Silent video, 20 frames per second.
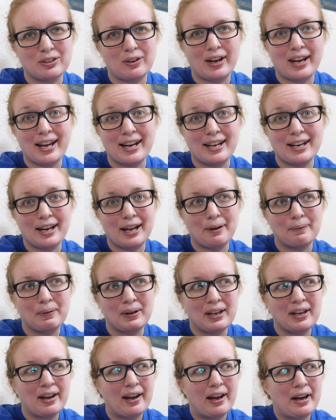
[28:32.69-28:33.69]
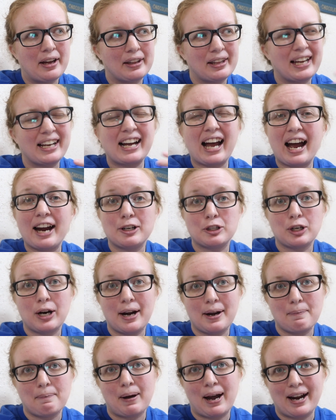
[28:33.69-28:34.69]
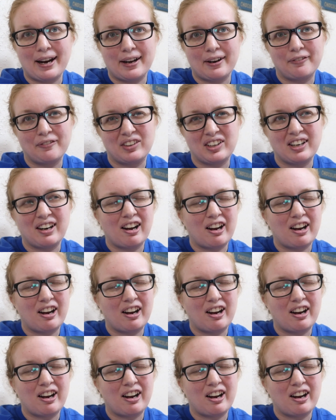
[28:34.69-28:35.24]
So I ended up, like, I tried a bite of it,